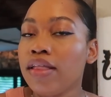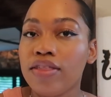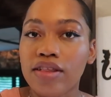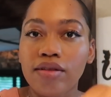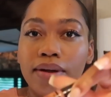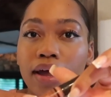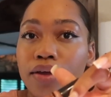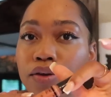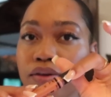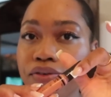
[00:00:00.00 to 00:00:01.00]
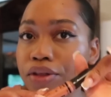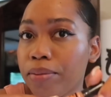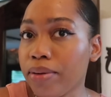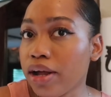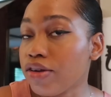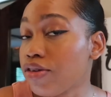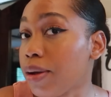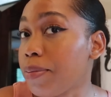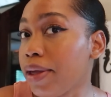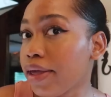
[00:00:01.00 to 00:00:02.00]
This is what I use for the blush,
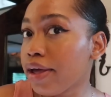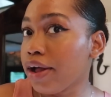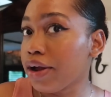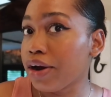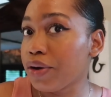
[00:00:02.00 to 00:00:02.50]
that pinky color.